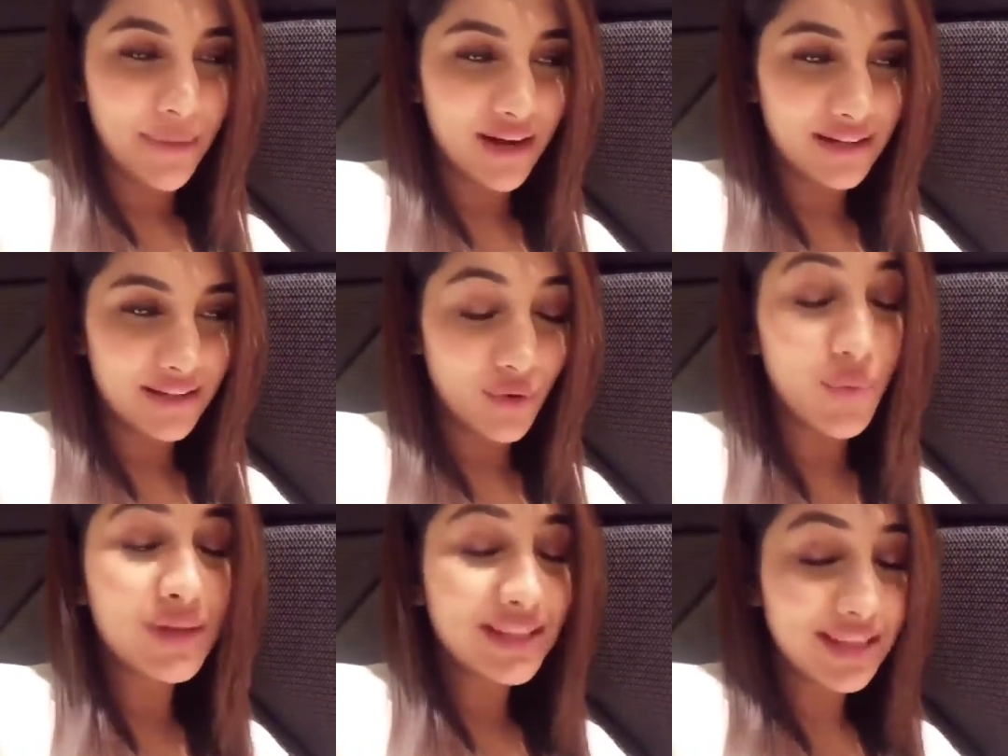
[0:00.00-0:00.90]
But the
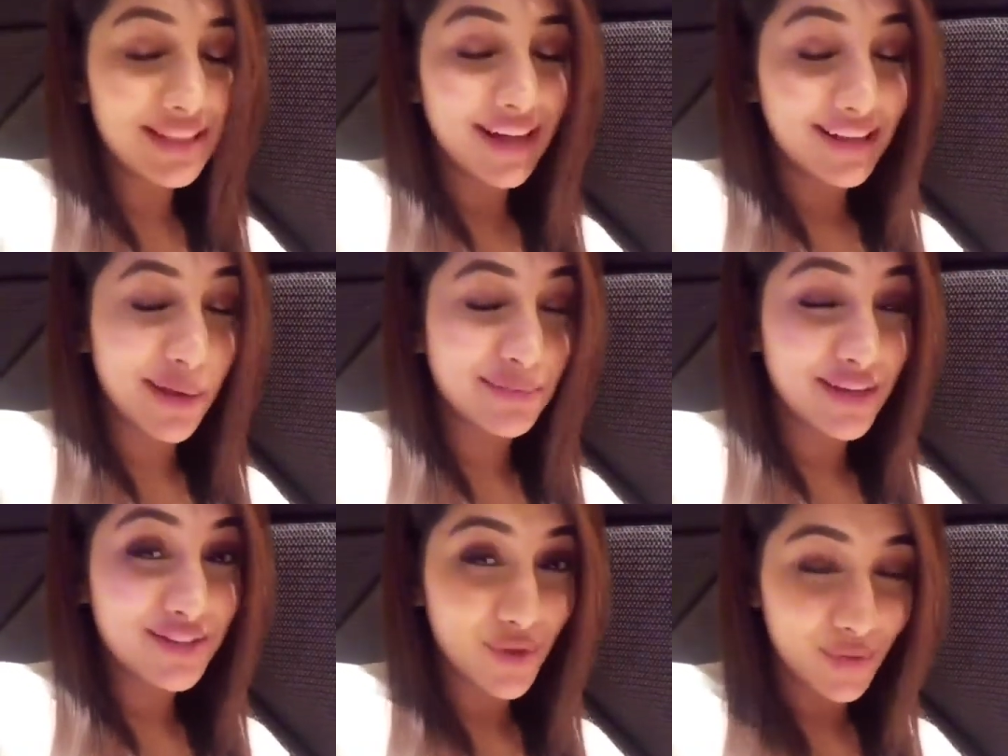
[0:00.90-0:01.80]
only thing that
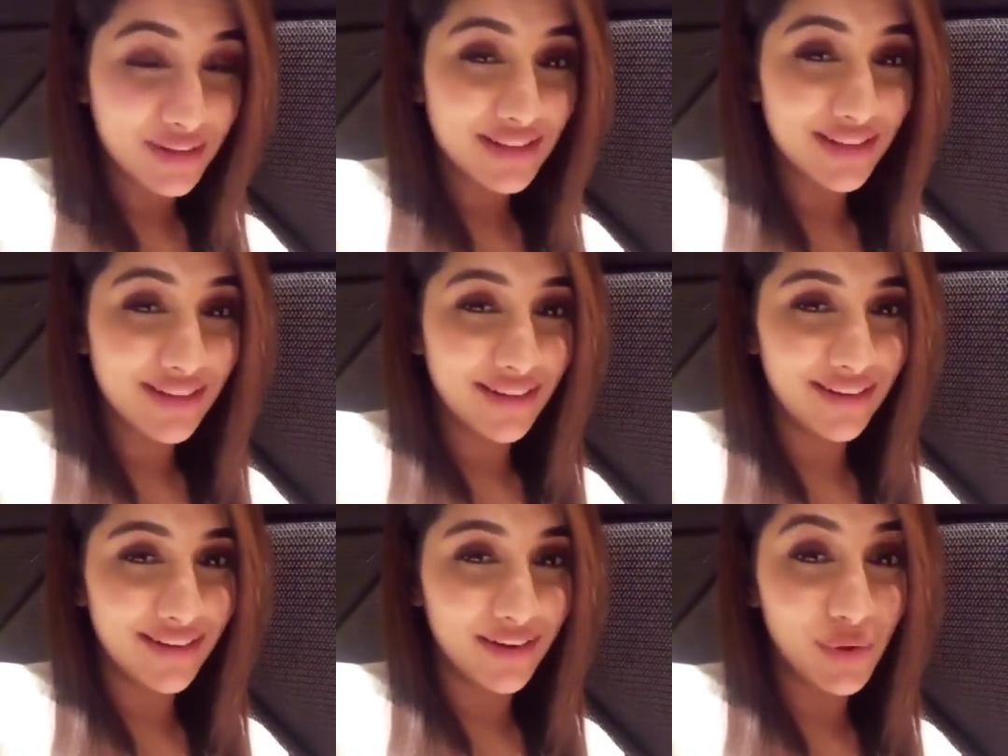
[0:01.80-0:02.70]
kept us honestly
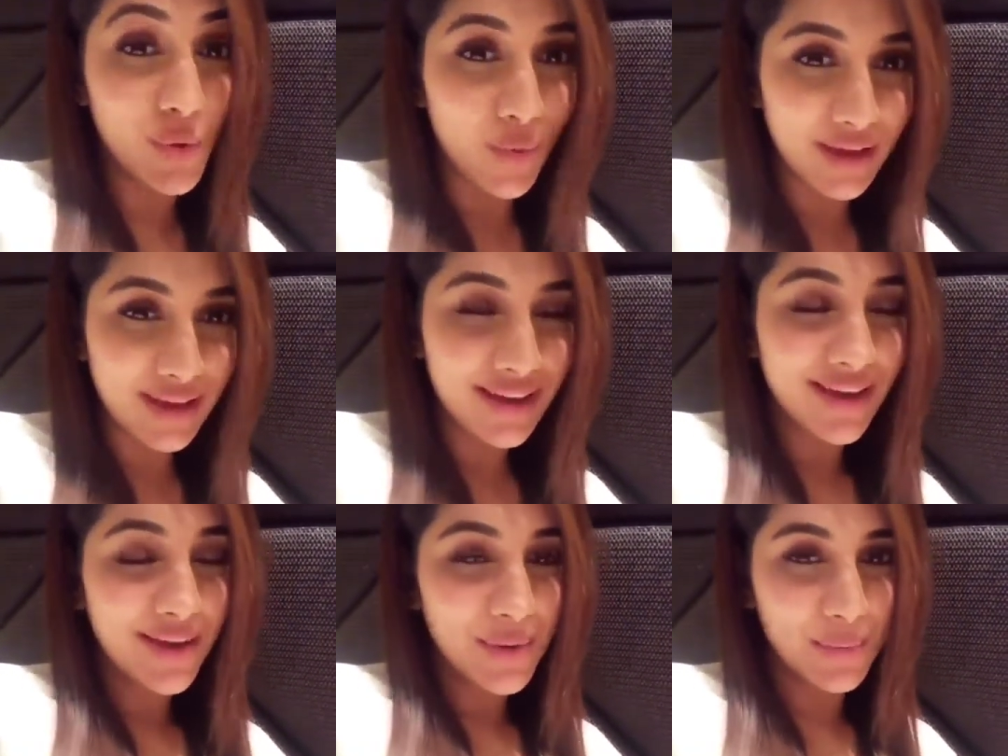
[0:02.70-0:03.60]
uh, going
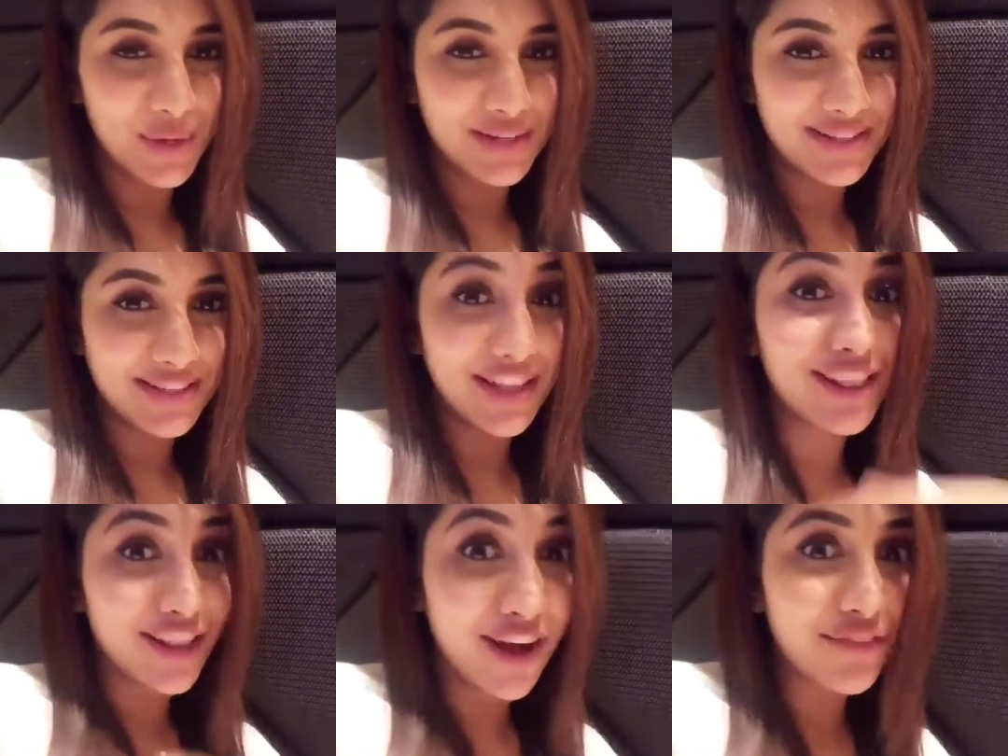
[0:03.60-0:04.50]
was the
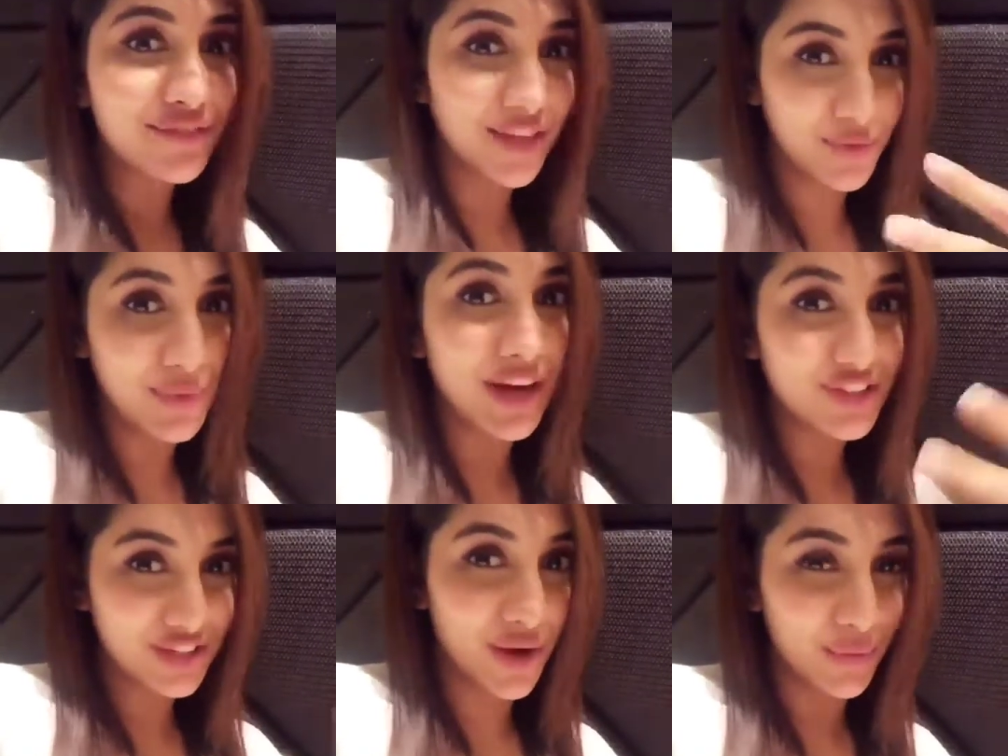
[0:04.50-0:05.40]
love that you
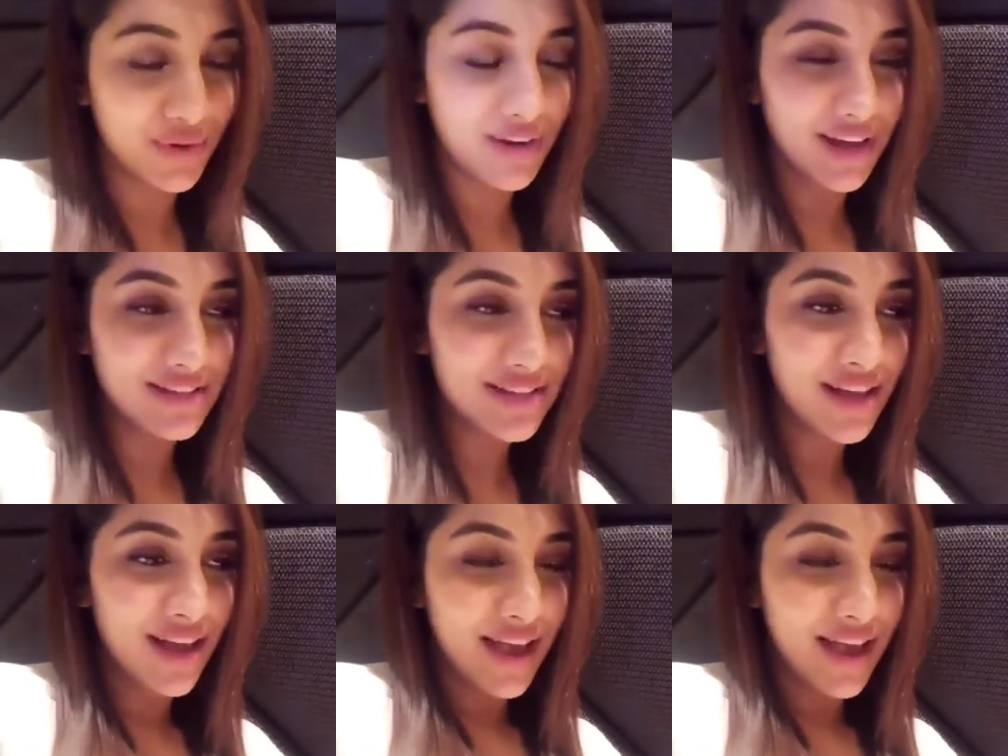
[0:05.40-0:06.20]
guys showered on us.